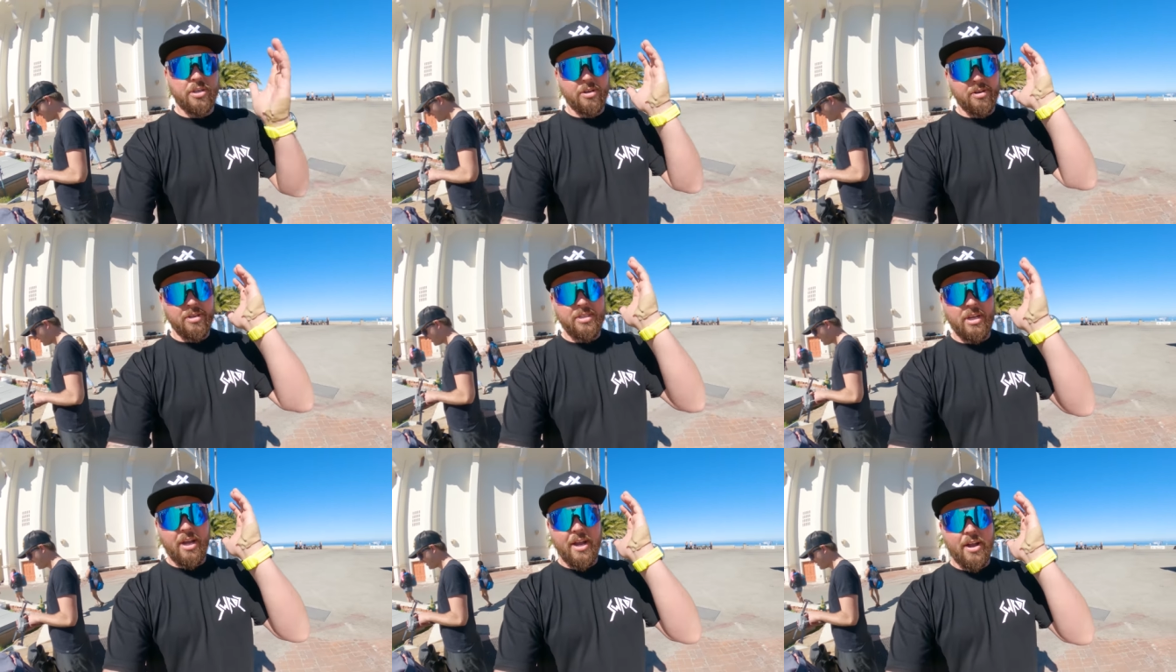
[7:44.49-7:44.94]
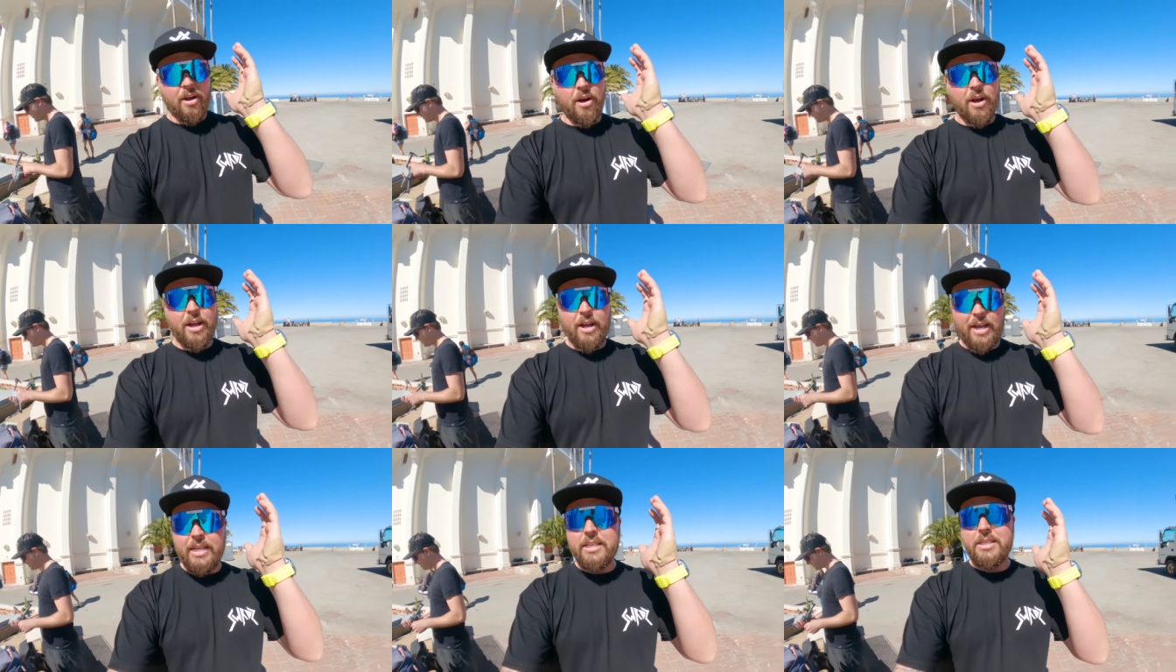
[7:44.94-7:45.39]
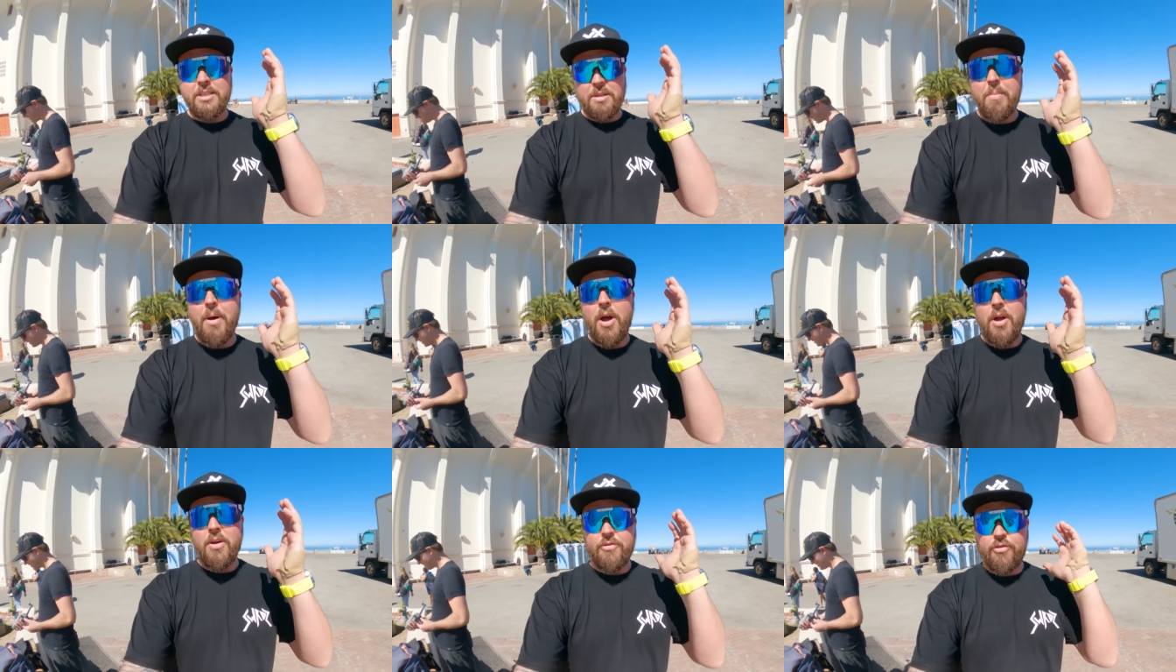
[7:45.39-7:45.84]
soon as I got into the
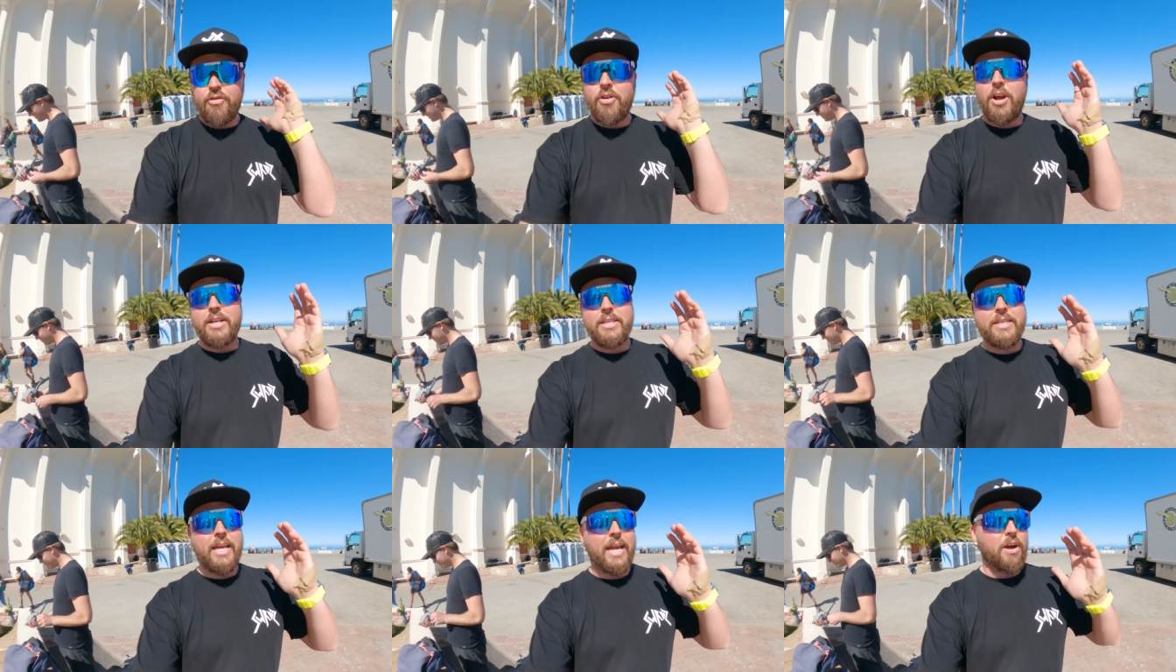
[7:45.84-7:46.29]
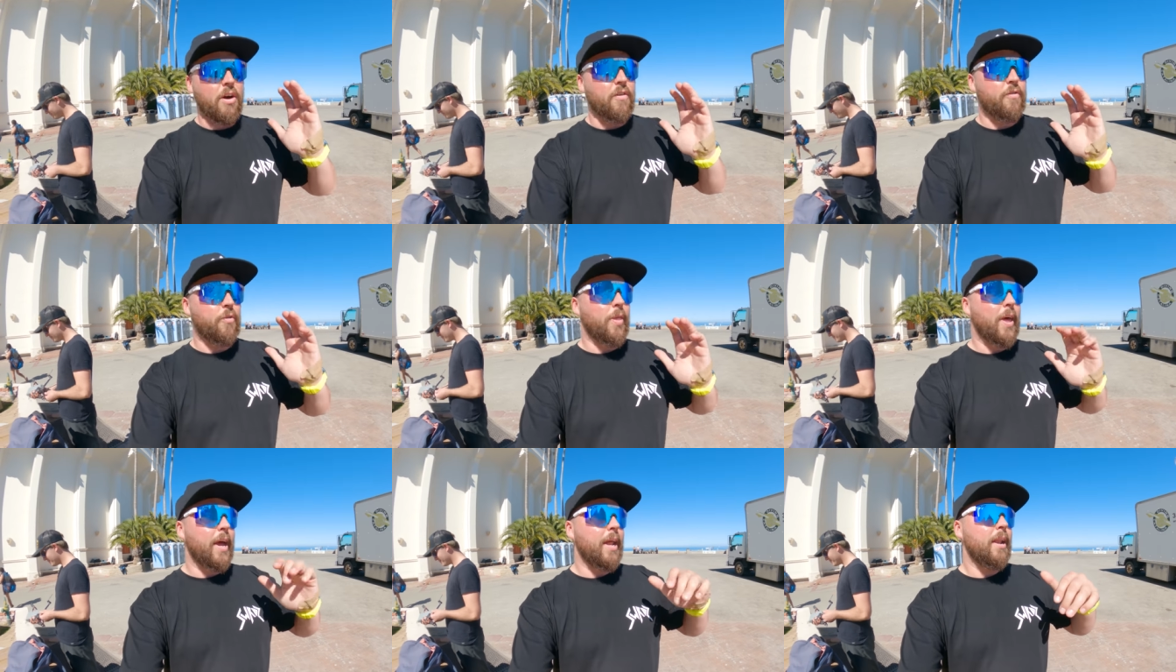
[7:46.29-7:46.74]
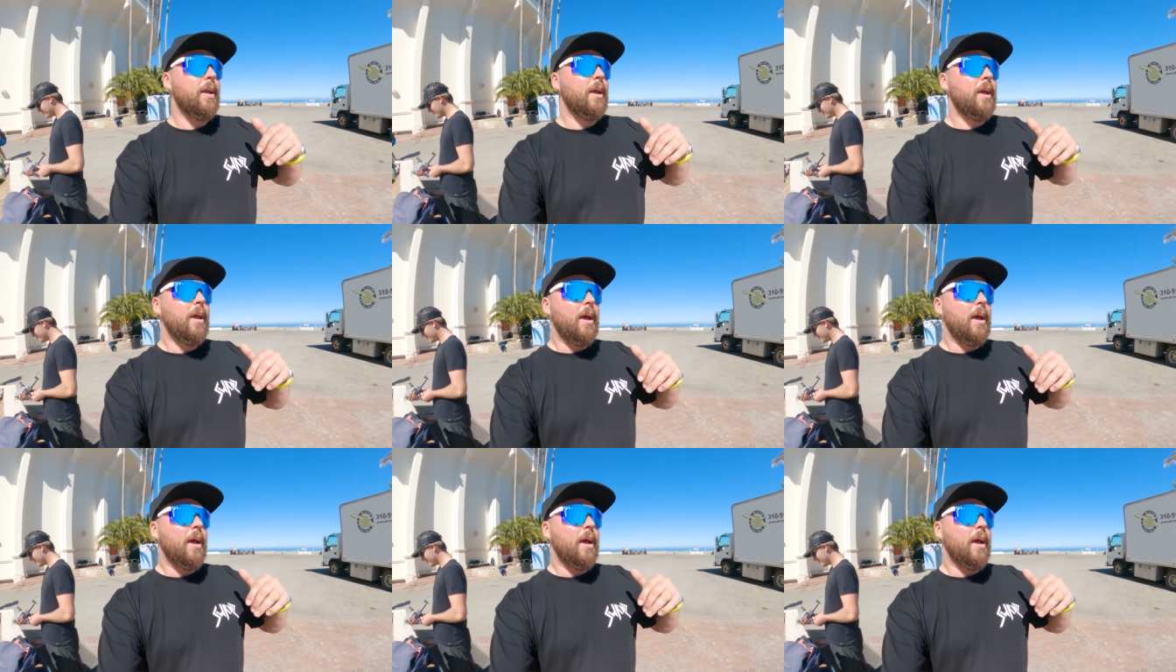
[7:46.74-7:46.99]
boat and tried to take off with it.